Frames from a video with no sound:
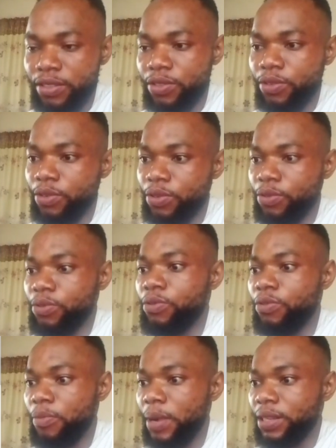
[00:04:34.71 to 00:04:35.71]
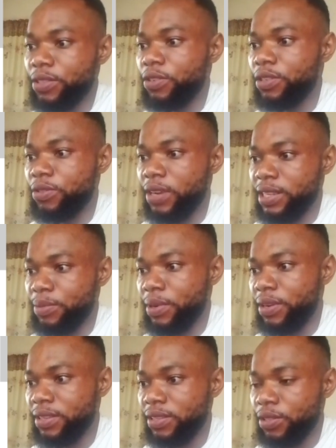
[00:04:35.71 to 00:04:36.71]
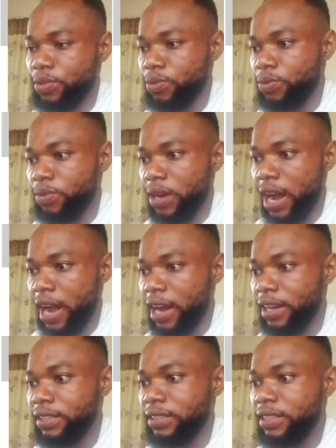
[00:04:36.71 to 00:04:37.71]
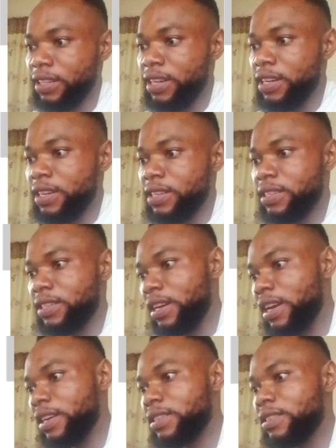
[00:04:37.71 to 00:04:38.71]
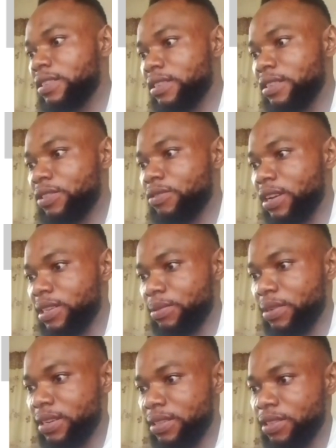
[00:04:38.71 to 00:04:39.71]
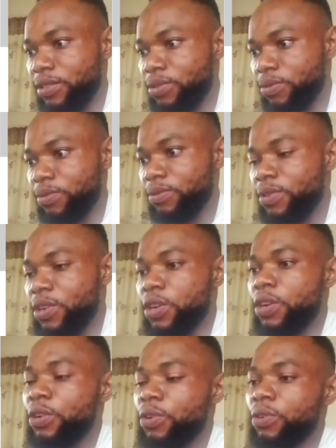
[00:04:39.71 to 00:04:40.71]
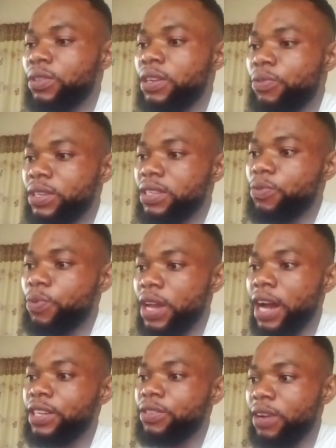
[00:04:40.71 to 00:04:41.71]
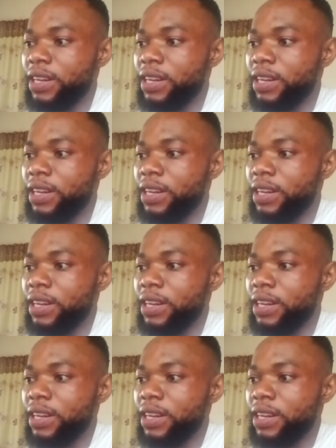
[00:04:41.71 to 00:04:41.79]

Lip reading: So you go back to your transparency tool and select transparency tool. The reason we are